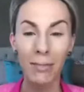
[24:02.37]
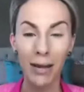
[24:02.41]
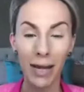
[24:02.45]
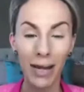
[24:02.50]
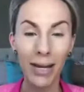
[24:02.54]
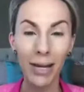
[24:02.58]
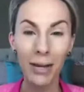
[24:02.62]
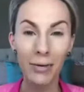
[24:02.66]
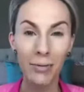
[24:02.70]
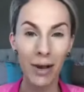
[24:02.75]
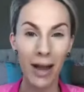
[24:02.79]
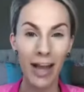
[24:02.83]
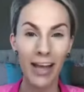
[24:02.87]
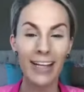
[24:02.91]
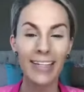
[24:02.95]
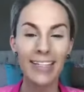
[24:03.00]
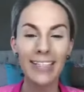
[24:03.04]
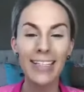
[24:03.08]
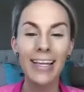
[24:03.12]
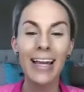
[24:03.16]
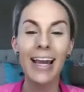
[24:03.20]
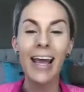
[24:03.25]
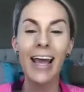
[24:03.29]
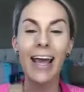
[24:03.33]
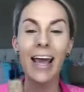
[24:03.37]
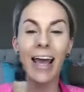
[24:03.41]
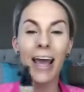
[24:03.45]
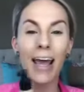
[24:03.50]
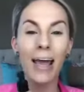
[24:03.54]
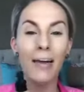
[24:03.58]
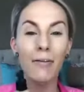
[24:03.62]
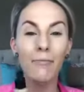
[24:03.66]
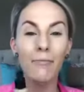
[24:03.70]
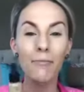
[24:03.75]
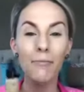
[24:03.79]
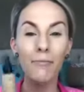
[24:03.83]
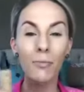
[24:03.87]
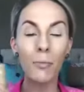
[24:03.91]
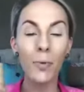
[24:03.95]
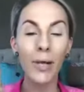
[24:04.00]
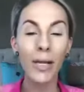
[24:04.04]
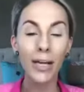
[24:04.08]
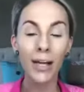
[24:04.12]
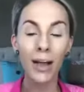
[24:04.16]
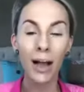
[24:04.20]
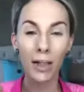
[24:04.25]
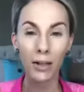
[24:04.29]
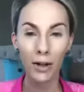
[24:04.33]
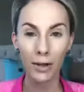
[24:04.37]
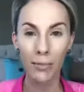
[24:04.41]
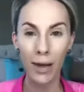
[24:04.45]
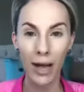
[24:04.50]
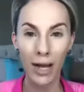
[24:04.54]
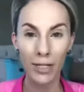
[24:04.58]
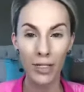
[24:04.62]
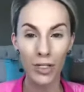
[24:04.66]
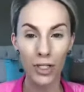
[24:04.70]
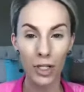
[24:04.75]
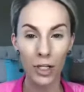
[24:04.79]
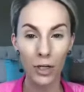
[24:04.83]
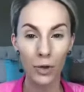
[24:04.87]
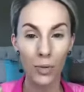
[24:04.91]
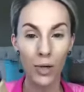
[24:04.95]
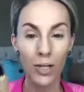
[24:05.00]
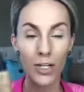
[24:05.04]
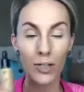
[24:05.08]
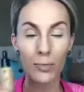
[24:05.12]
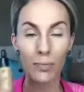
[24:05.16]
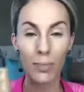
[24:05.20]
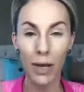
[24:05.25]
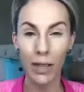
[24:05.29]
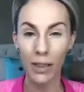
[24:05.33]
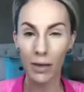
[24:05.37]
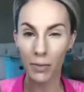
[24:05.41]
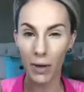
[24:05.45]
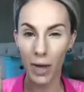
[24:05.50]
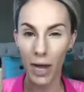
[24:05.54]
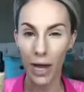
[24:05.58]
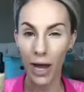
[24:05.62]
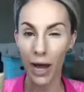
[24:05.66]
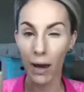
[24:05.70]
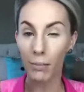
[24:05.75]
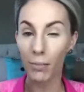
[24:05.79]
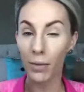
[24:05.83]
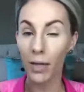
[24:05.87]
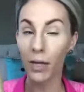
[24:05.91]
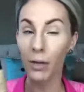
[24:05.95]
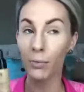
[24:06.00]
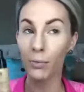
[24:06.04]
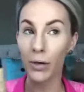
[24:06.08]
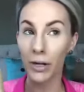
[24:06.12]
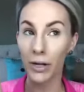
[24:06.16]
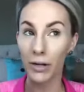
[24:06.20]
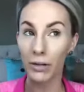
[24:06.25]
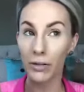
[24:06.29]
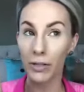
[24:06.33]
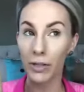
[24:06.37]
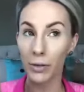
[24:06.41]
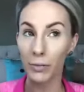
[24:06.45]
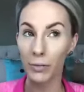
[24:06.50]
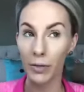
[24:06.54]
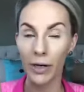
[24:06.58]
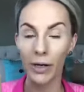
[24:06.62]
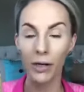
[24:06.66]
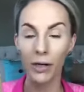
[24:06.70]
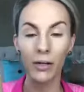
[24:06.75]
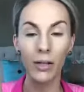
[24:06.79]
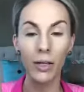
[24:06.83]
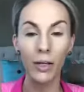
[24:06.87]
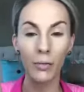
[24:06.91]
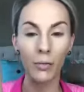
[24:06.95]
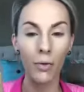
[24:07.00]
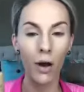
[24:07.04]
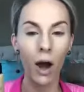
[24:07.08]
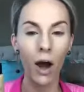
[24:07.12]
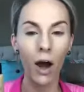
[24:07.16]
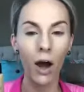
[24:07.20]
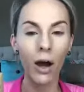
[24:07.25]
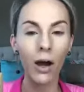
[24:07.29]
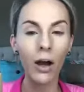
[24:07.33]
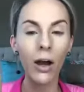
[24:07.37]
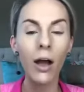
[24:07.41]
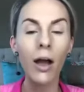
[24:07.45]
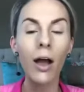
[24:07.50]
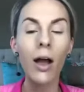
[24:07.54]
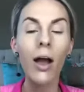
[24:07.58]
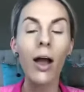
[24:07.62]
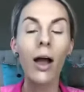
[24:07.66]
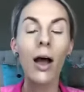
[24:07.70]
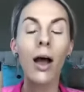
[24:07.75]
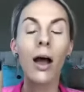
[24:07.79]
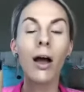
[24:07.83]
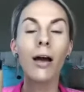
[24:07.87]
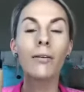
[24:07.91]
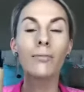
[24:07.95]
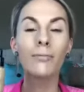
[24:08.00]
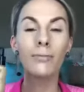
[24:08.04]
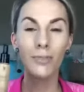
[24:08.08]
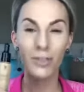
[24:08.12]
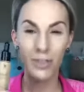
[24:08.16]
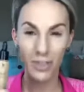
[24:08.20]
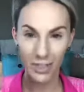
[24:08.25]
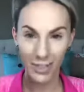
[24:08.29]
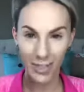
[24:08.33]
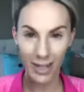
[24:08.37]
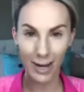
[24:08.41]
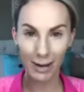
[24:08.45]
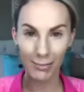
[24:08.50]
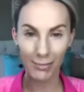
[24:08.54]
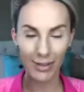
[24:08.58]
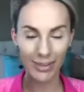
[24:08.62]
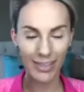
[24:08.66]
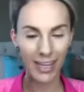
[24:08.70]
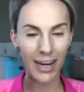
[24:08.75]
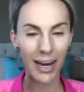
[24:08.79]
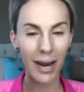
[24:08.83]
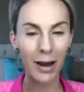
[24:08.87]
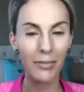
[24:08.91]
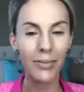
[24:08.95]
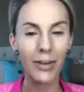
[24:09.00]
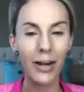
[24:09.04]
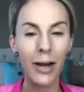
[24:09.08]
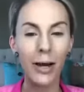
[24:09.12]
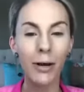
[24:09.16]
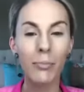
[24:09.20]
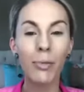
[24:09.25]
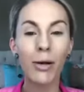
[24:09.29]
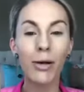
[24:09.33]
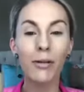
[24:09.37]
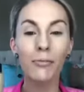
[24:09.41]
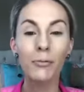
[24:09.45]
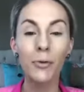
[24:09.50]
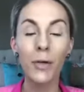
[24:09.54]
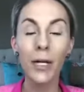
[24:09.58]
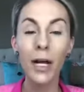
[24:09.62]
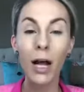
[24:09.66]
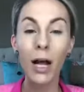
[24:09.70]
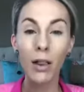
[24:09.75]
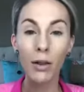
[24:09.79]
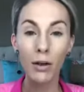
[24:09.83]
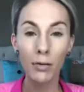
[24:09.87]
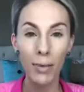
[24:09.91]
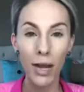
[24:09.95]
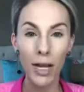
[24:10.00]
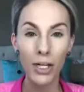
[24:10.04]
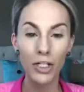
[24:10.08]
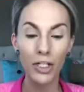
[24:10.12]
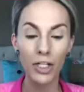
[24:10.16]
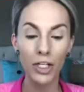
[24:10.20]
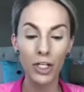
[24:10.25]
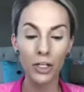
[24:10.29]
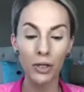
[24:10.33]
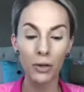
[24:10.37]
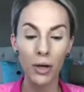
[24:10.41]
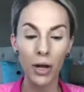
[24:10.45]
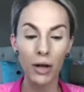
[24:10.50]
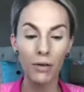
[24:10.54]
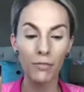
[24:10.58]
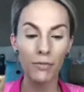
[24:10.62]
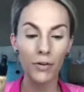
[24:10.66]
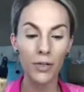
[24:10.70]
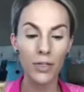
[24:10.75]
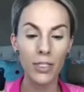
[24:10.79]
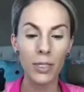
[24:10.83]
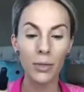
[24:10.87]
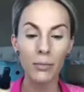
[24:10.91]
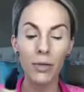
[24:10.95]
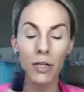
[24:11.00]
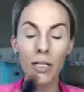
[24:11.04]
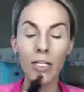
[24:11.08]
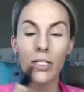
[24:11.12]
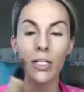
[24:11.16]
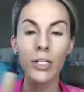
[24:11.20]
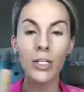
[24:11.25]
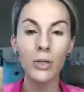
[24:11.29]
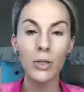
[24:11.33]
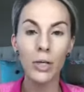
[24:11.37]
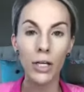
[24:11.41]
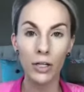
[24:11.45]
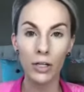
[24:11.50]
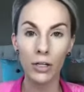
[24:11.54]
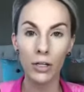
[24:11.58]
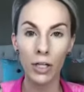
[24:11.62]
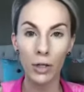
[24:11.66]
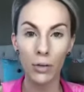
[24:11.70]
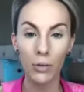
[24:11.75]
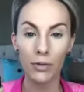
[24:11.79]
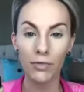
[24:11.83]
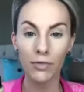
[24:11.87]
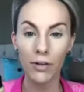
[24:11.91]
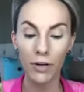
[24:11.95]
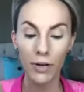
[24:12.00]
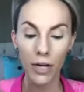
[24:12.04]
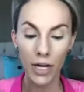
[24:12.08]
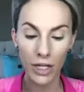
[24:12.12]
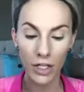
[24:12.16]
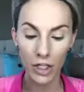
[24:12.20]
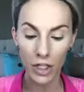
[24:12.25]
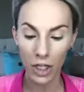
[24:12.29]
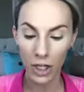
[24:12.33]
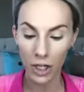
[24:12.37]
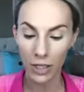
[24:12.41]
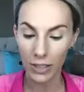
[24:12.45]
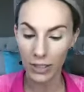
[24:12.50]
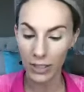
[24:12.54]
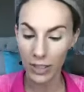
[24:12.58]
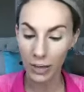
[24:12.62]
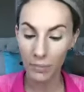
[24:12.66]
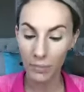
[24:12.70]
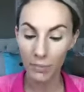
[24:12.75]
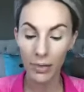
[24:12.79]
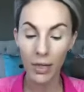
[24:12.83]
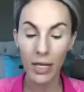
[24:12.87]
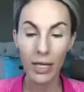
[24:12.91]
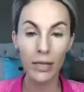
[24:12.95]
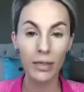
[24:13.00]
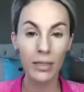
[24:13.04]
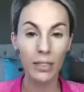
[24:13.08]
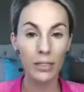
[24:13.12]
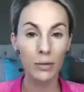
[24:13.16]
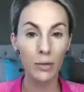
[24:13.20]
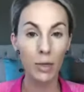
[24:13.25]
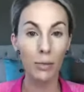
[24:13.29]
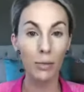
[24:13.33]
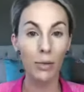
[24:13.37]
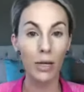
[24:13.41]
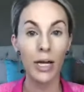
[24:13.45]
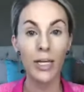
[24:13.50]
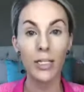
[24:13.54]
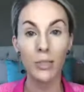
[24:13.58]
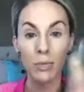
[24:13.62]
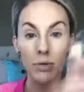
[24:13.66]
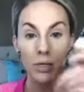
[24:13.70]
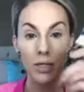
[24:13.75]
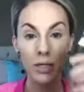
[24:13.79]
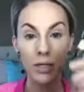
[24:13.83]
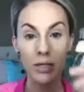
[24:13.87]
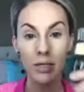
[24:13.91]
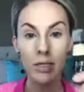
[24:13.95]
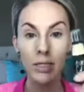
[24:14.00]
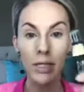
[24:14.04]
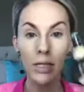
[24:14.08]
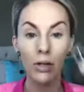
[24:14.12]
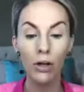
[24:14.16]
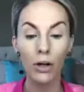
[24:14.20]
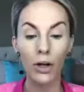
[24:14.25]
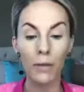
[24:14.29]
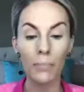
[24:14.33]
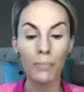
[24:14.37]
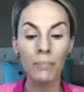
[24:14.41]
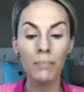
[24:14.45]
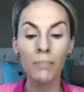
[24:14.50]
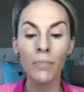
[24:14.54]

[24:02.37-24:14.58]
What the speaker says: Anyways, if we color match you, which by the way, I'm like rarely wrong, just got to put that out there. But if we color match you and for some reason you get your liquid foundation, same thing, this applies with the concealer.